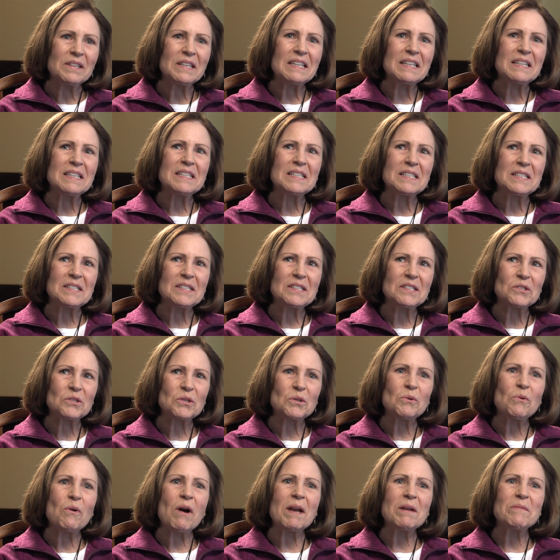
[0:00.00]
is
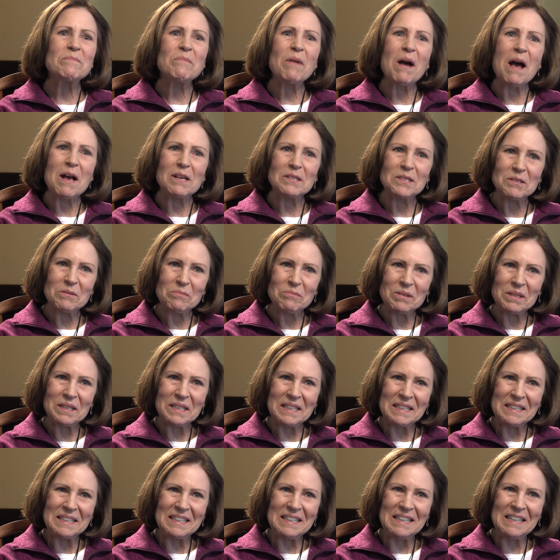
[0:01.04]
quite
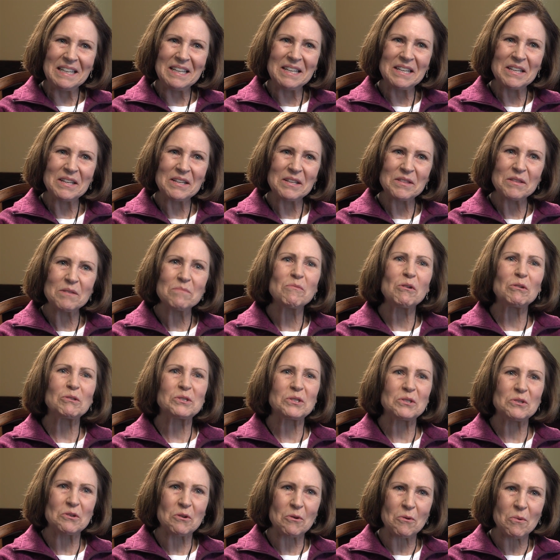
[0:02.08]
possibly the
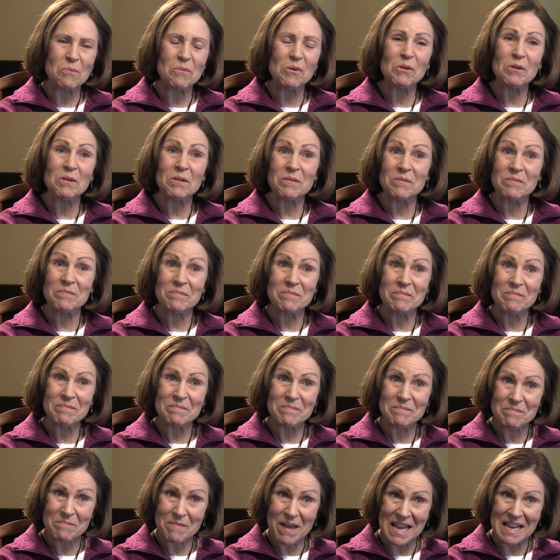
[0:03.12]
most noble
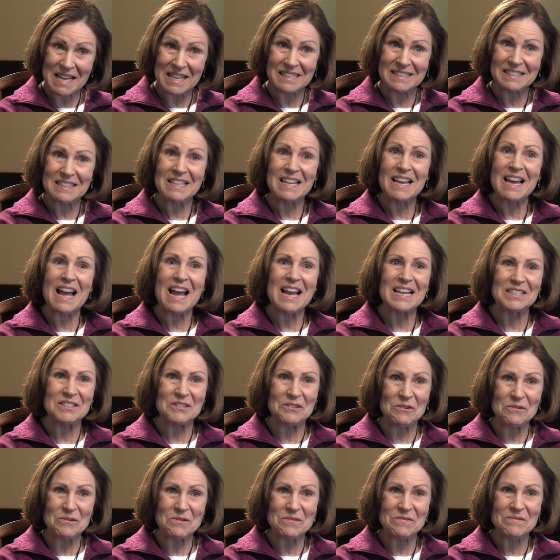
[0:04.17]
man I
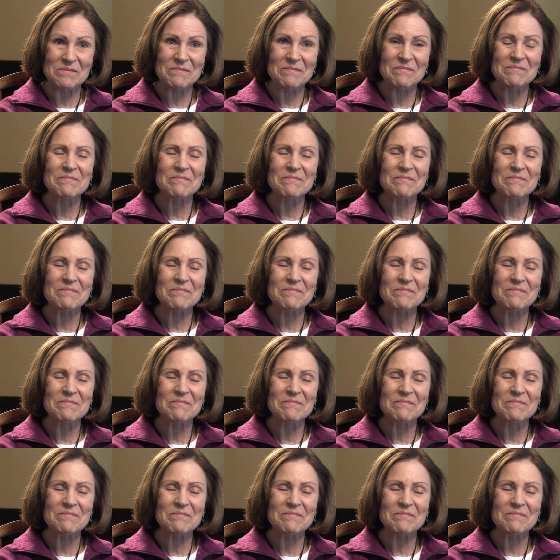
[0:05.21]
know.